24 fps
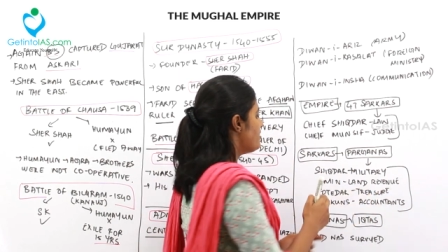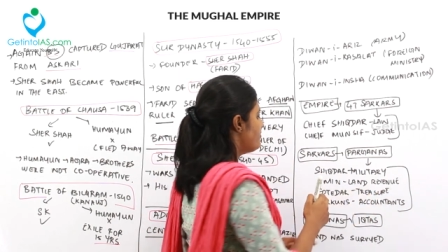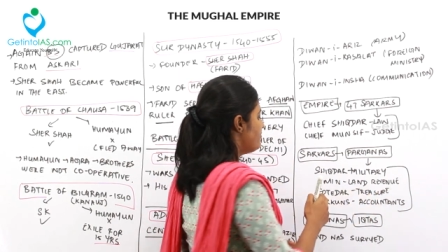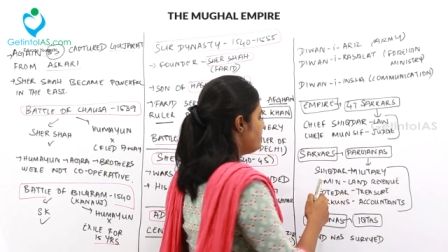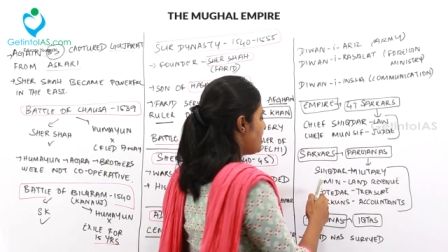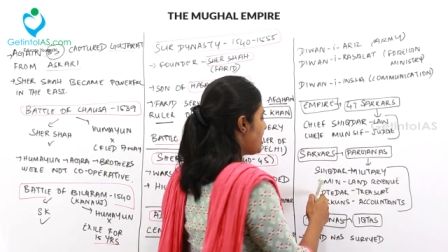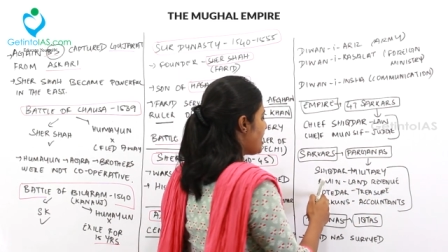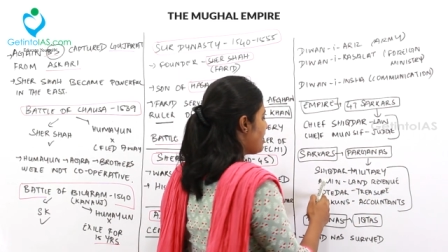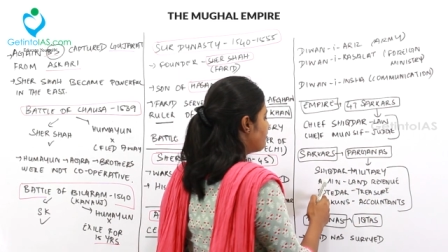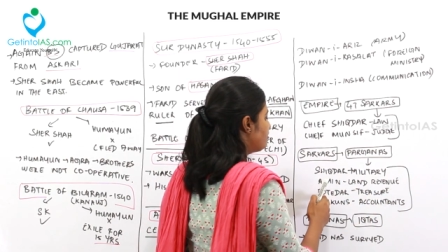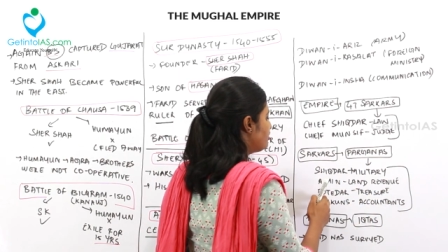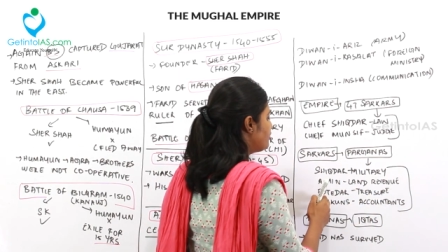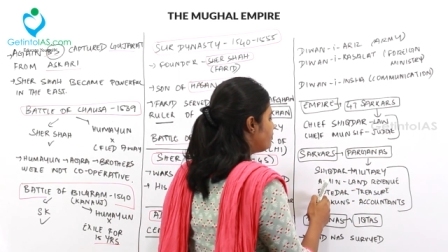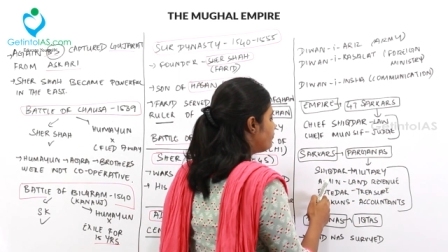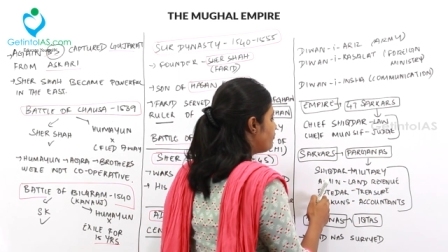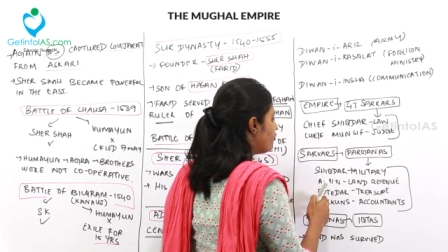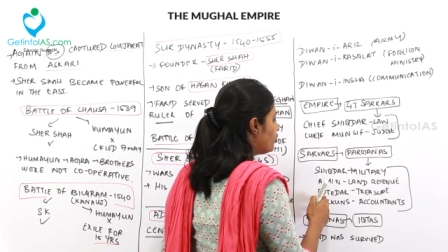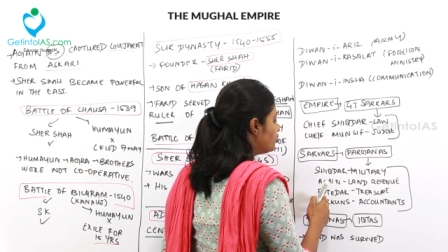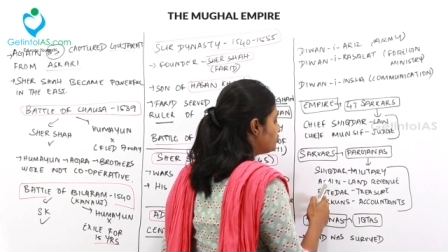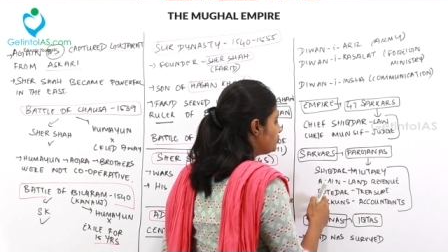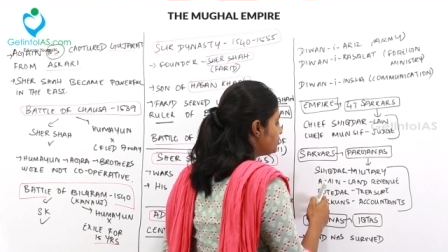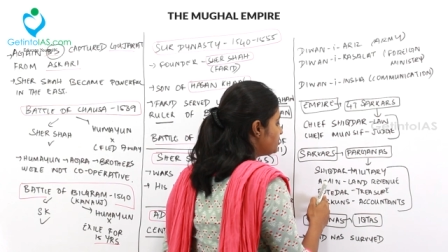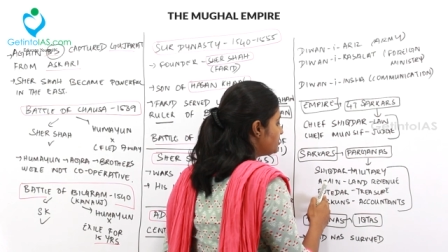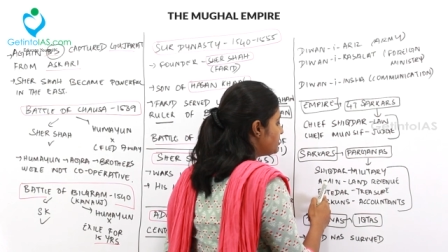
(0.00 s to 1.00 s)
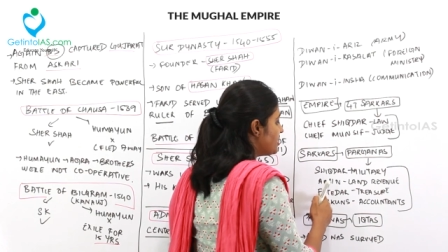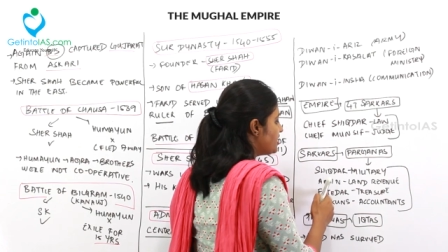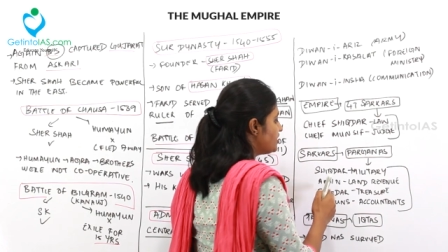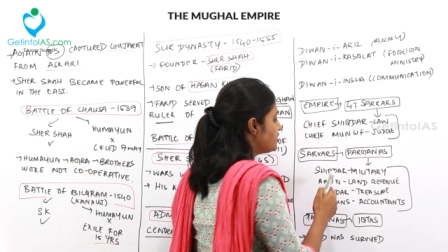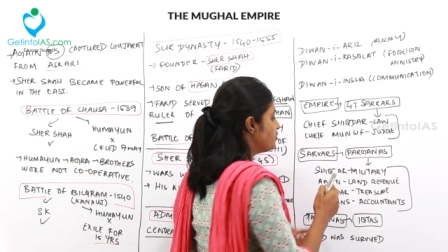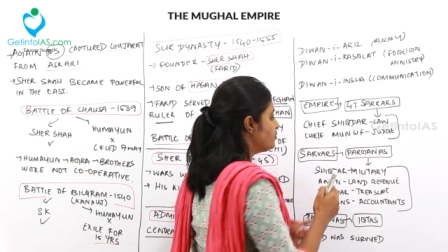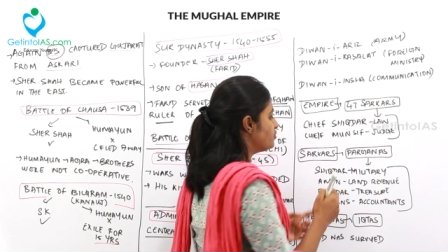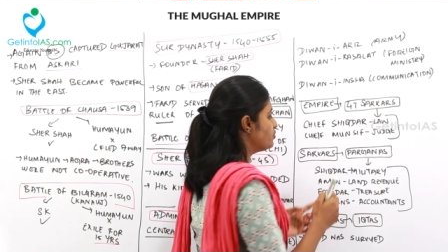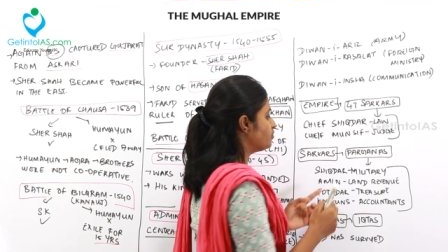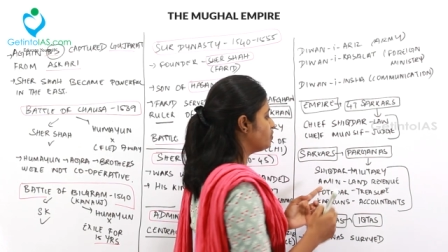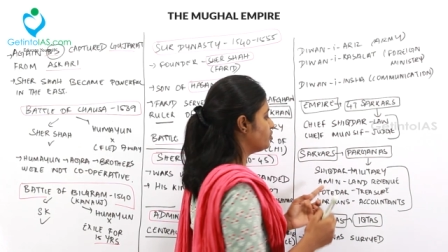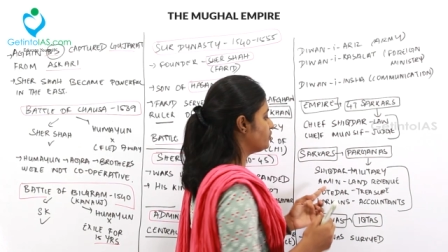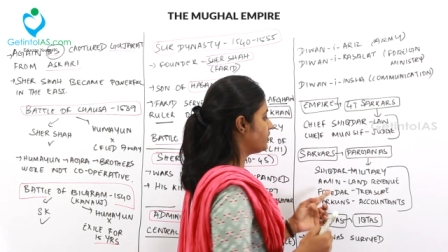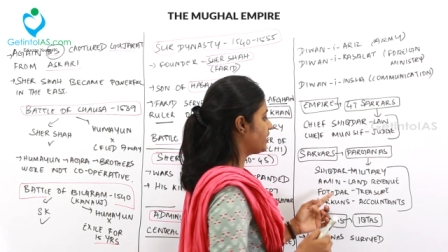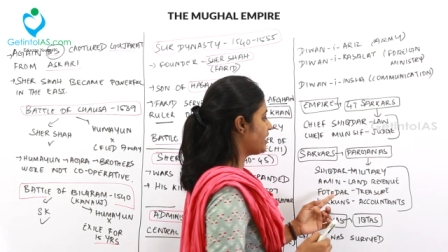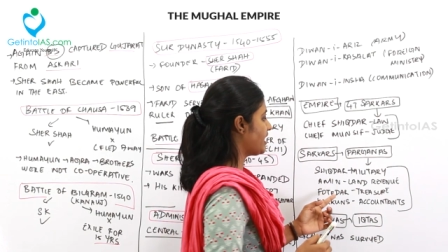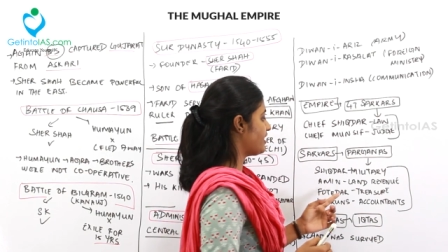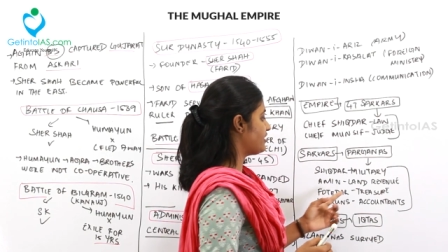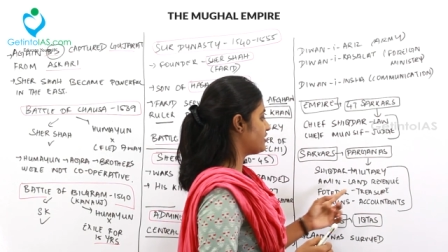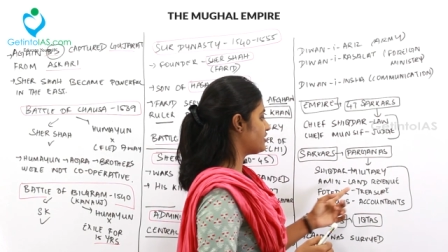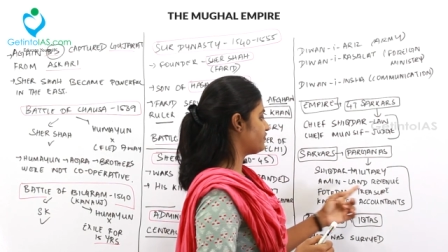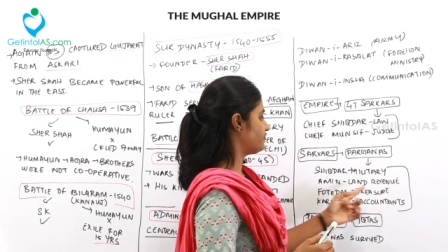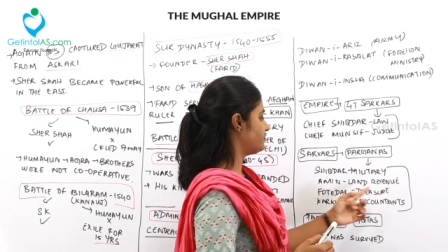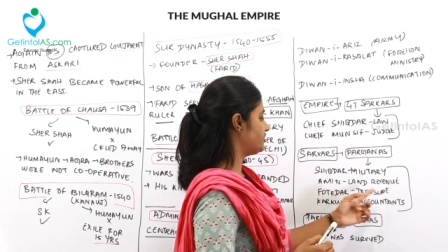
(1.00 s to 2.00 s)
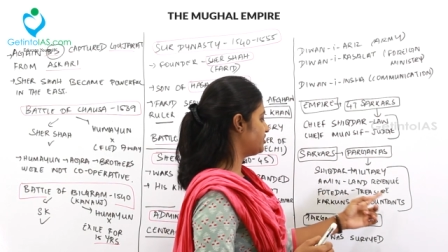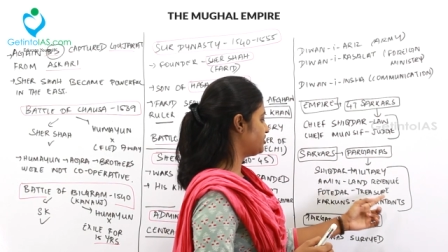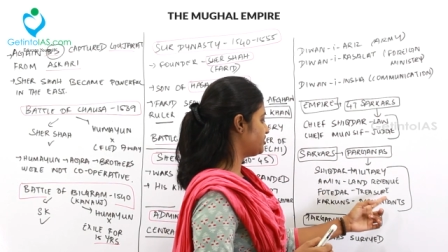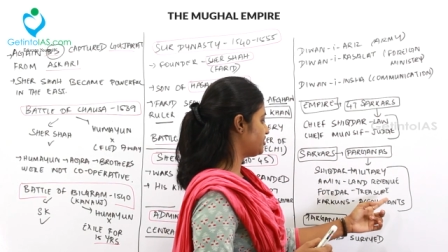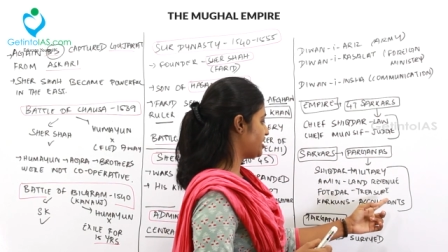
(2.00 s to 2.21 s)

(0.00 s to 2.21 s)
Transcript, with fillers: We have the Fotiddar, who took care of the